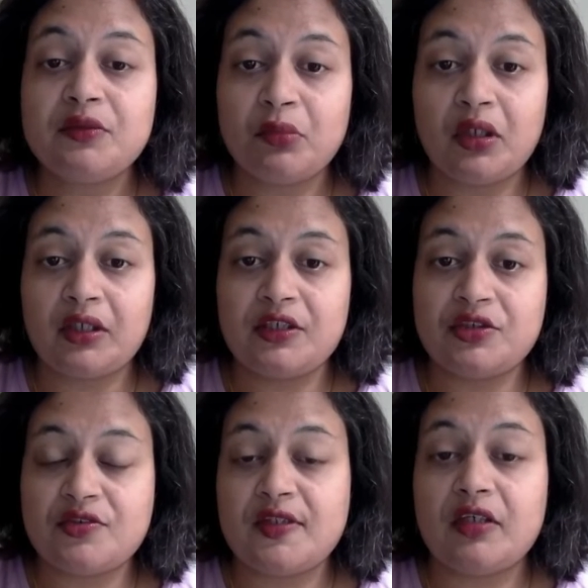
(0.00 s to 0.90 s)
market
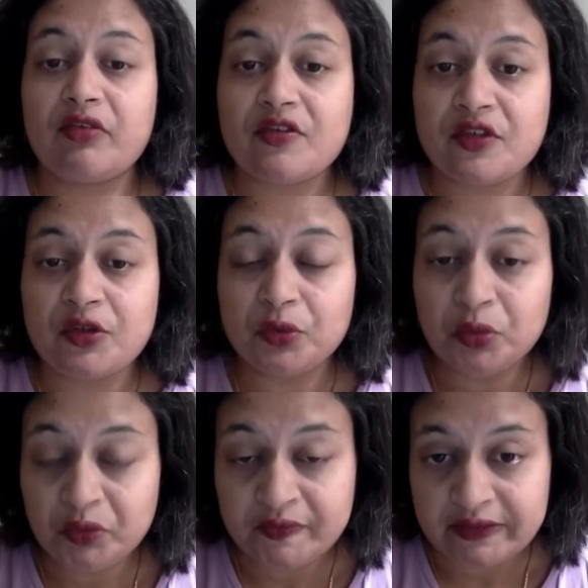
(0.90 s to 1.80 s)
yourself as an
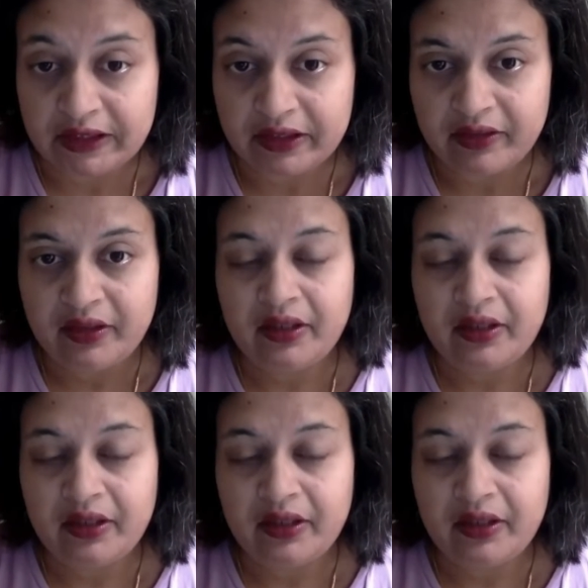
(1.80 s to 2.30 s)
author